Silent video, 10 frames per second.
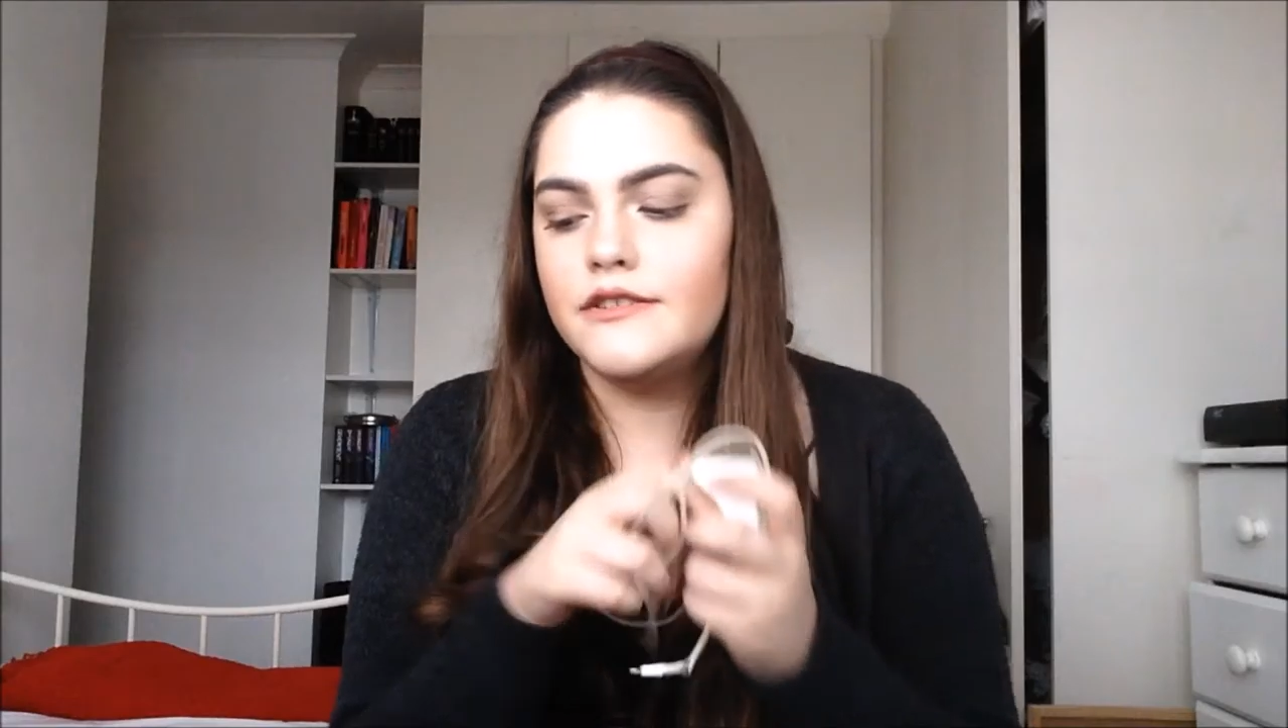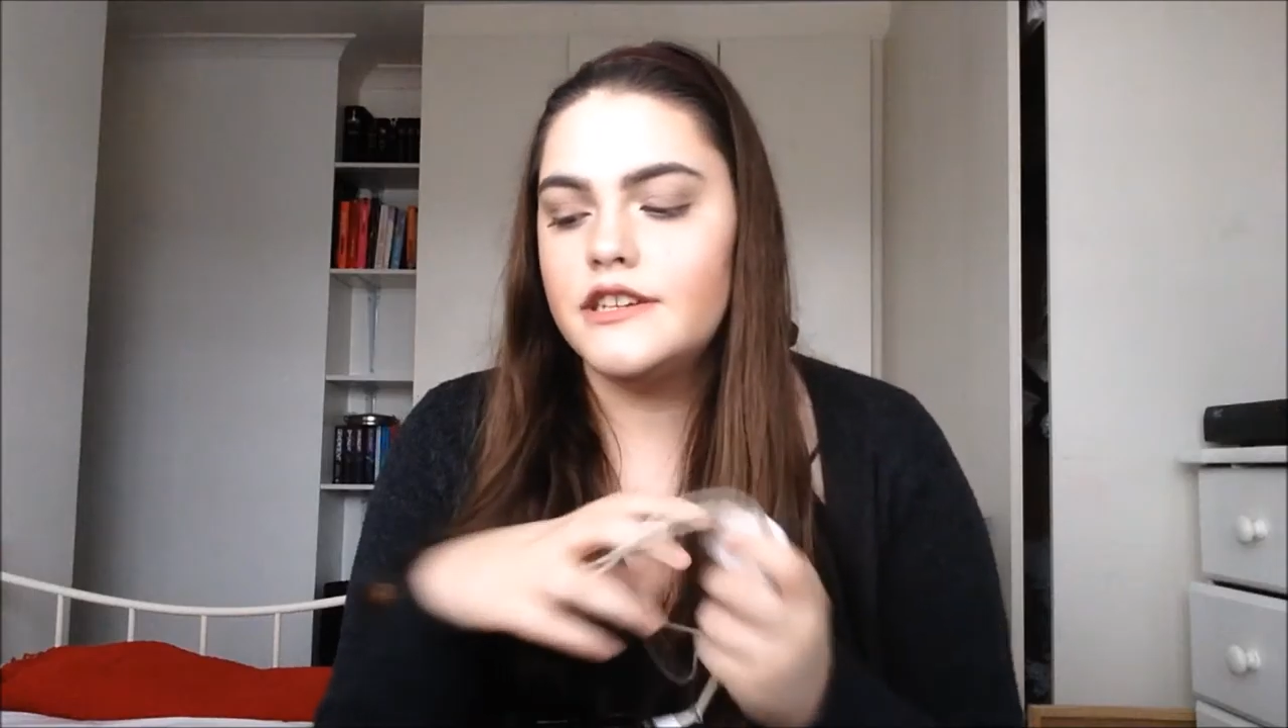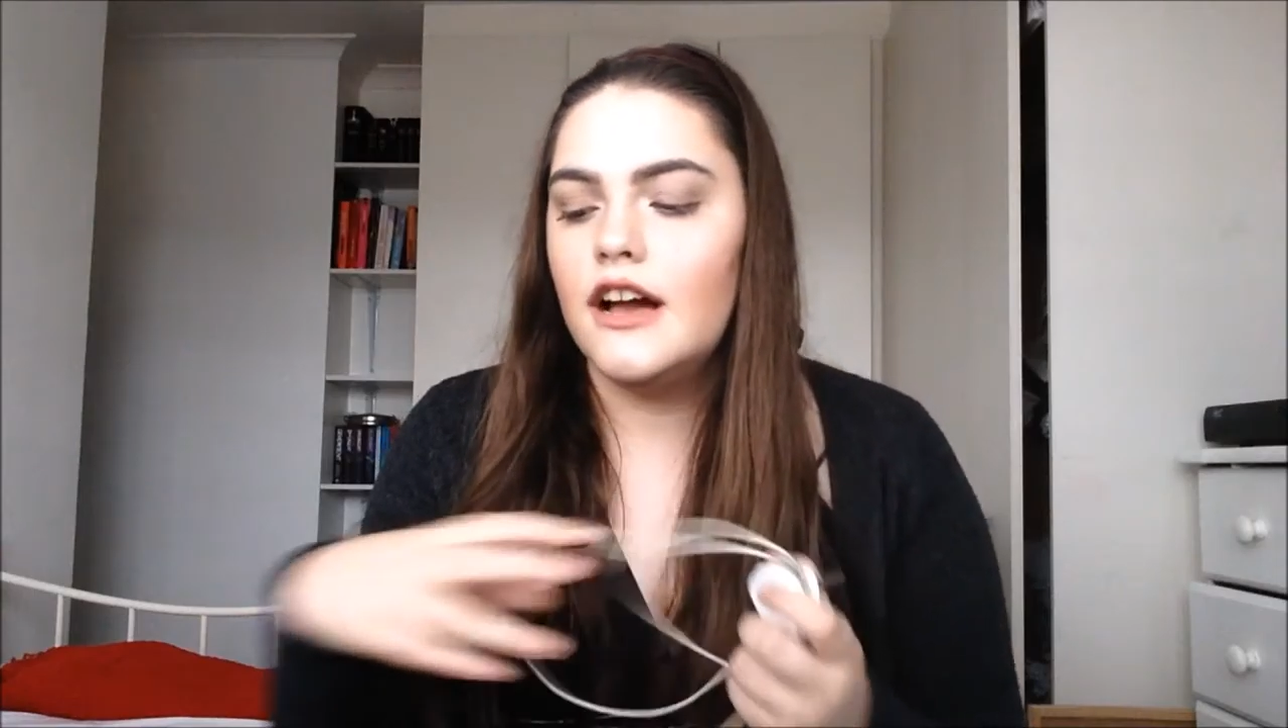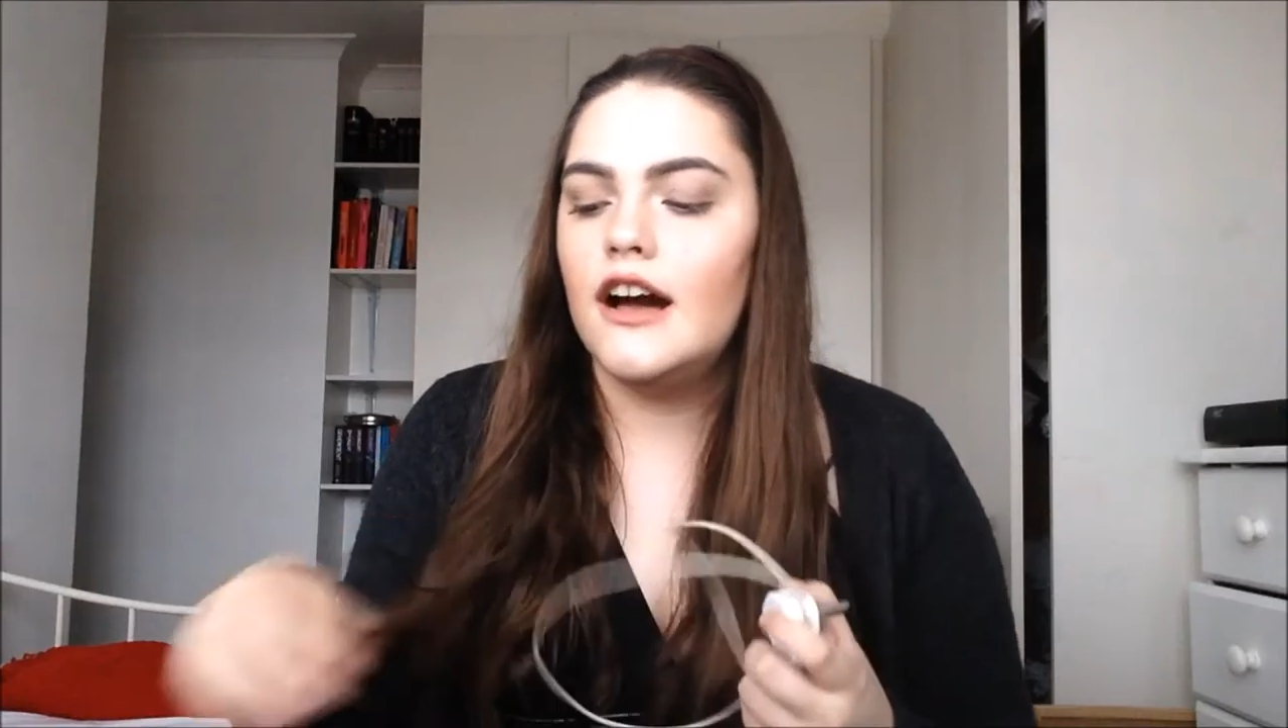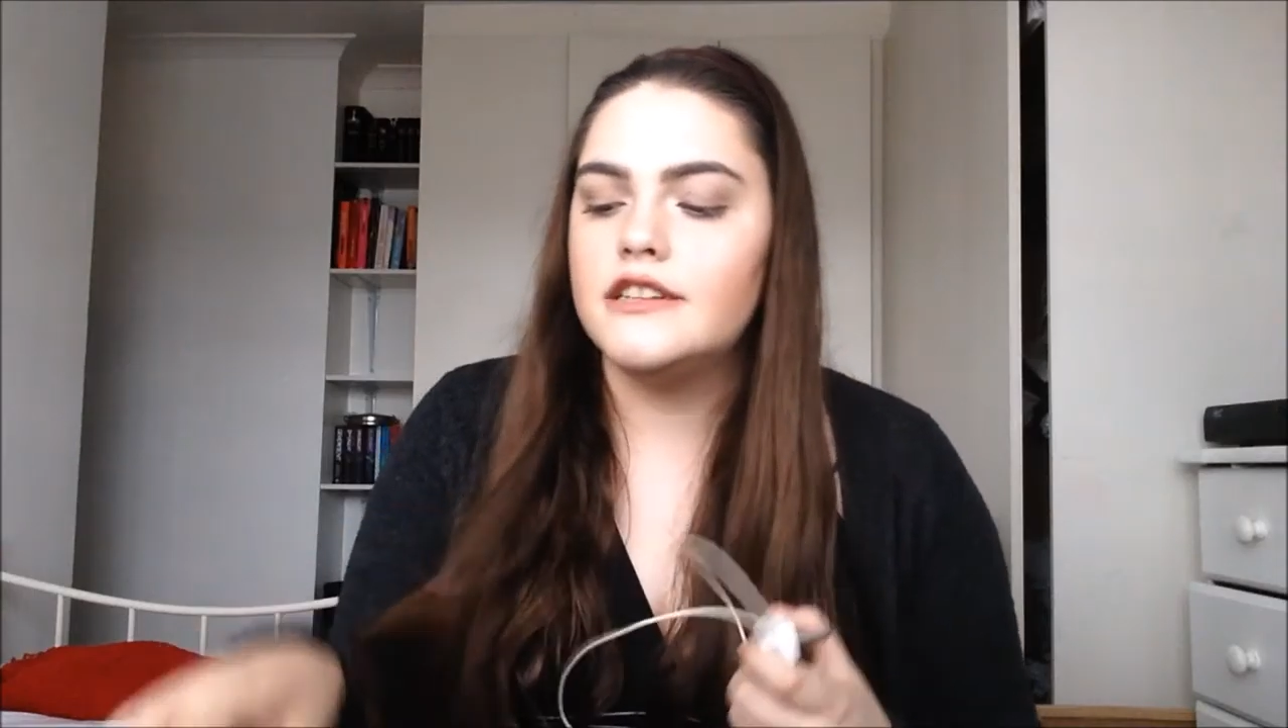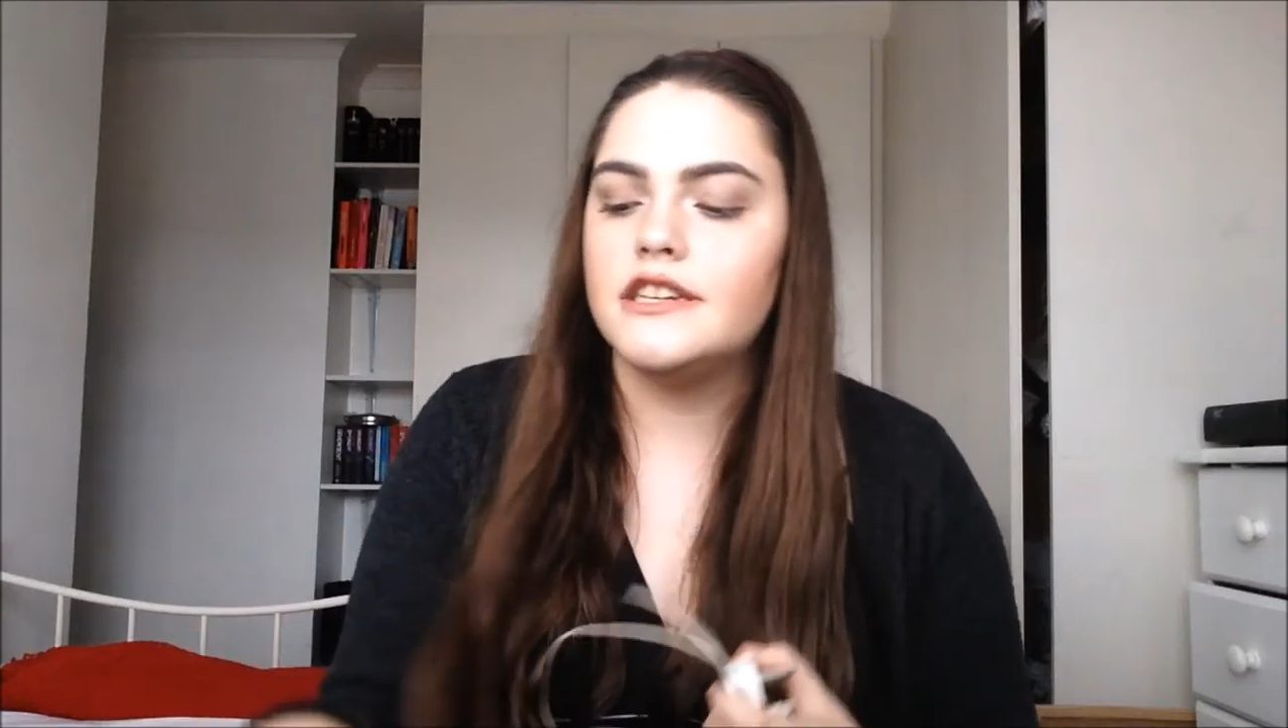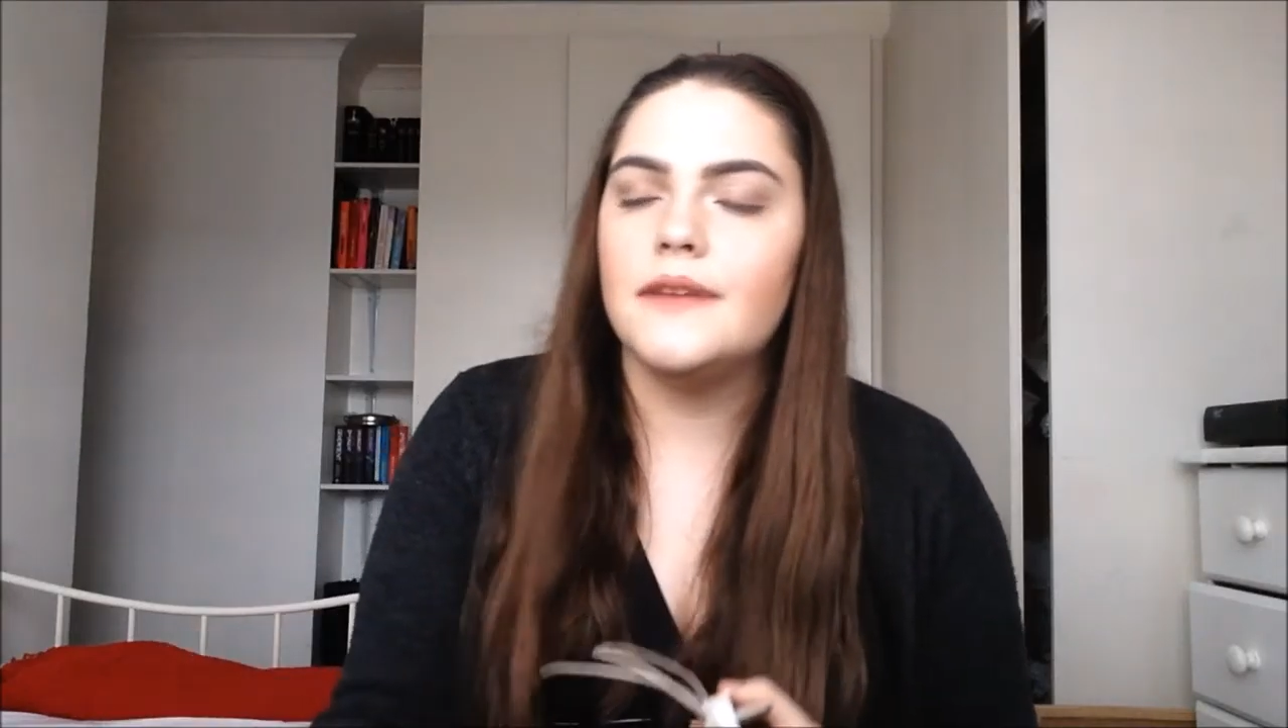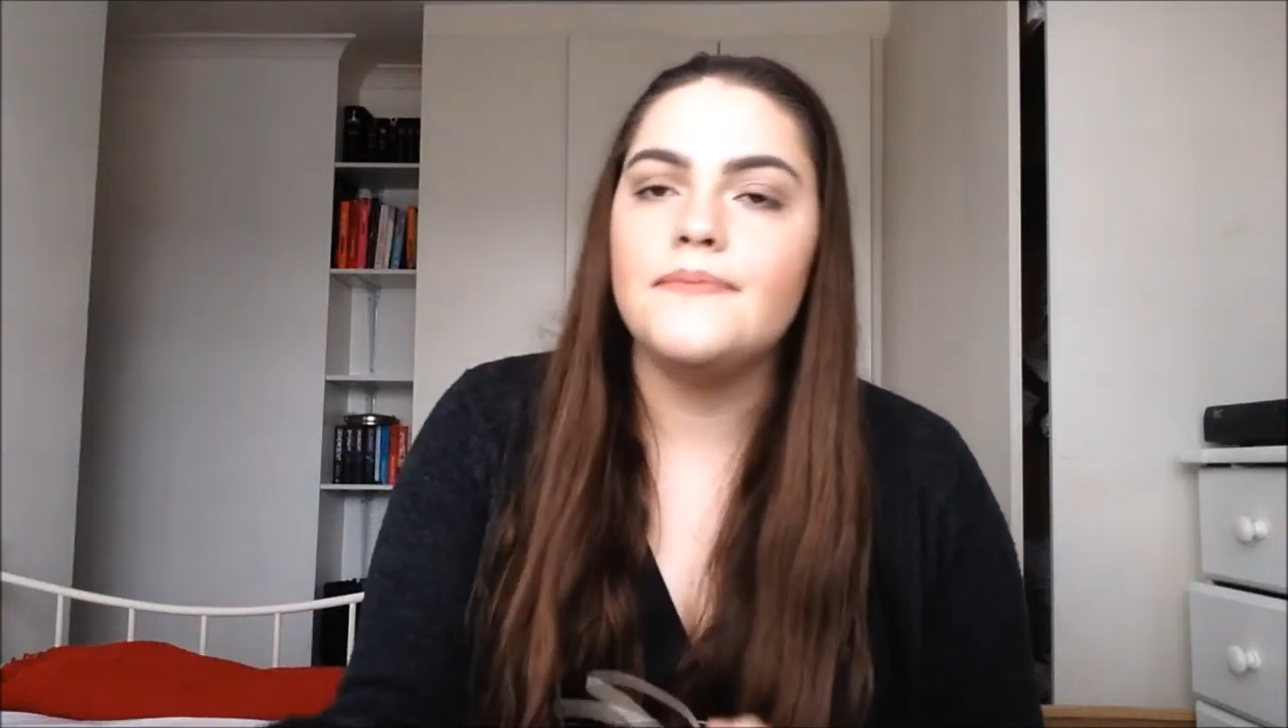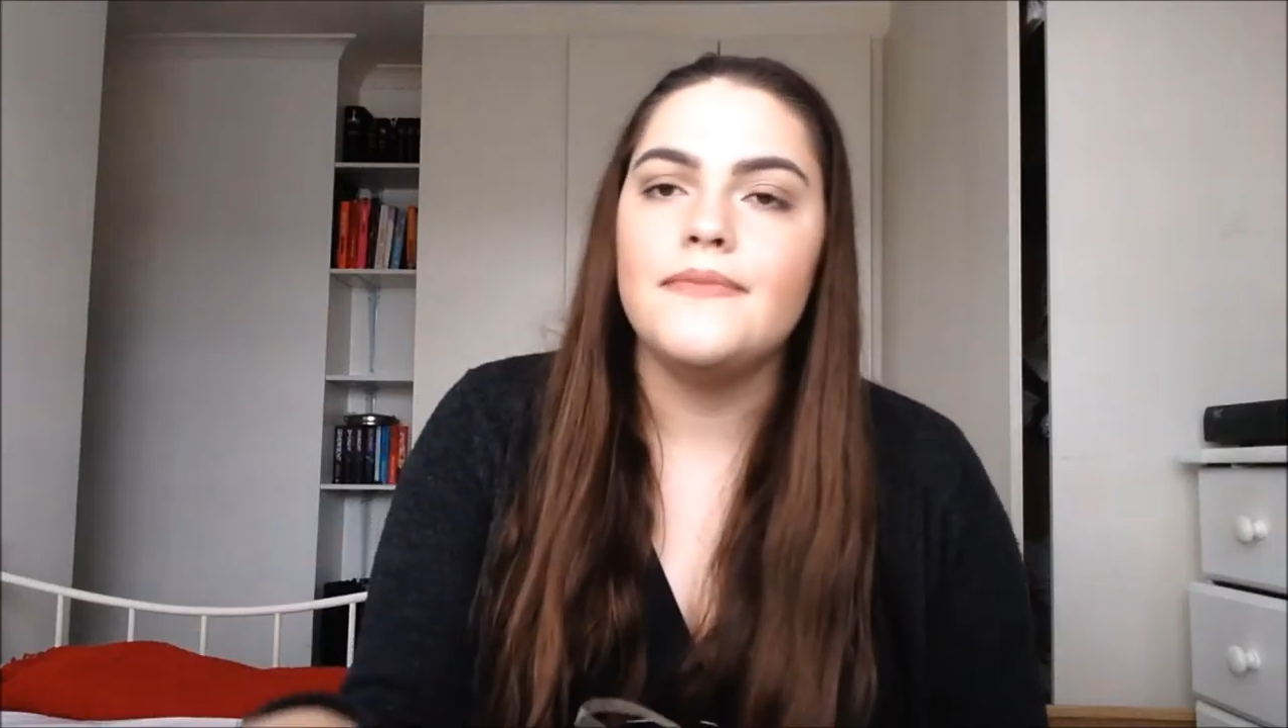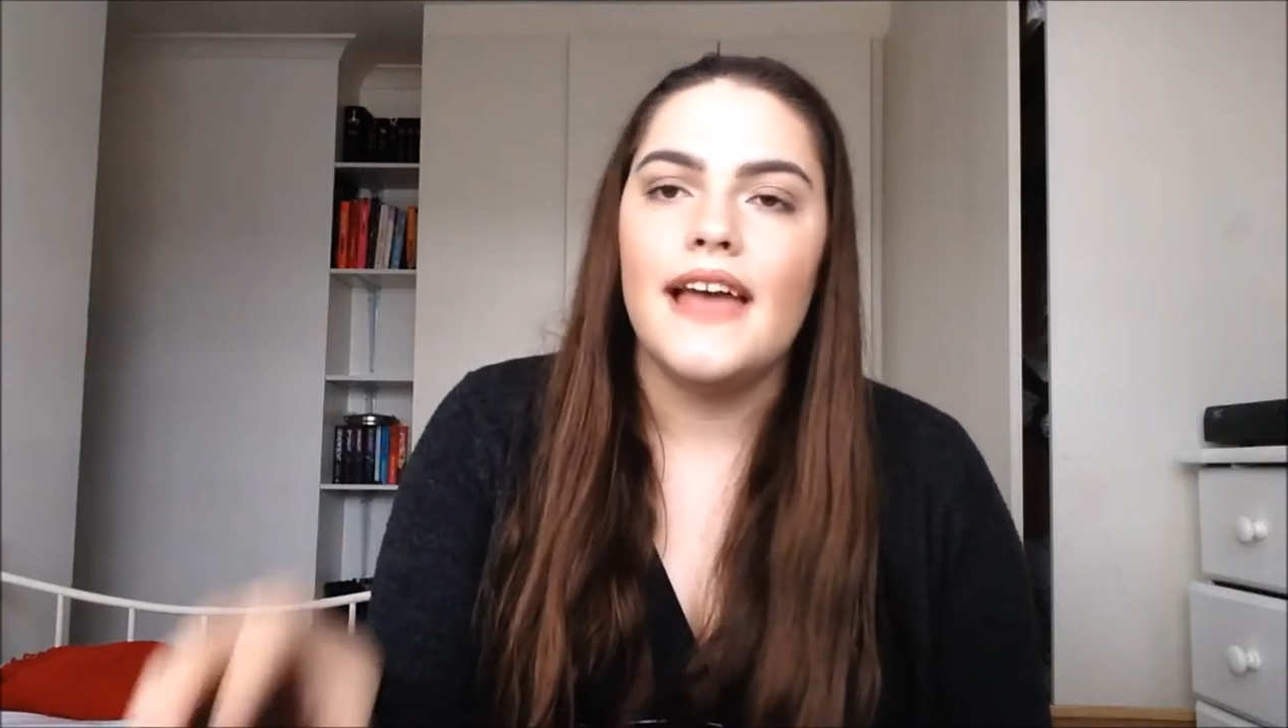phone charger